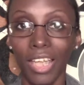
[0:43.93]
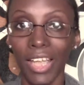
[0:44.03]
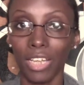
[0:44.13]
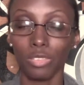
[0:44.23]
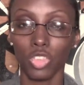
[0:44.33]

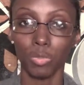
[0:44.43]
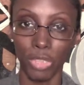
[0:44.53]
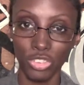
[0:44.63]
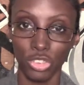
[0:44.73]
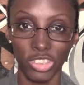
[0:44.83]
How to
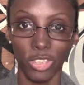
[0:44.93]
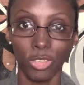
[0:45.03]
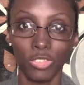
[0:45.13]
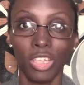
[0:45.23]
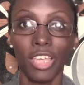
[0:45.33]
express
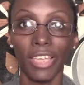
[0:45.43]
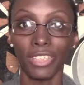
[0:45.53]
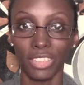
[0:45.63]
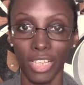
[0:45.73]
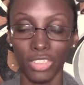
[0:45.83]
yourself
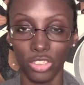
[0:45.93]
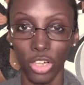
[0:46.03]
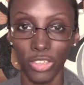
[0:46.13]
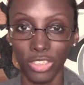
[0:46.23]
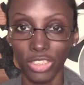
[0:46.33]
as an
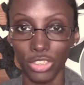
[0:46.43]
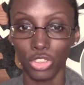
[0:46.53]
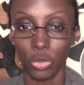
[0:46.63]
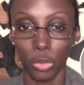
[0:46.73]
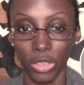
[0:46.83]
artist
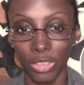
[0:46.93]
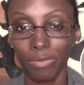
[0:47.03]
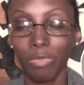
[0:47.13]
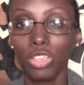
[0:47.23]
in your work.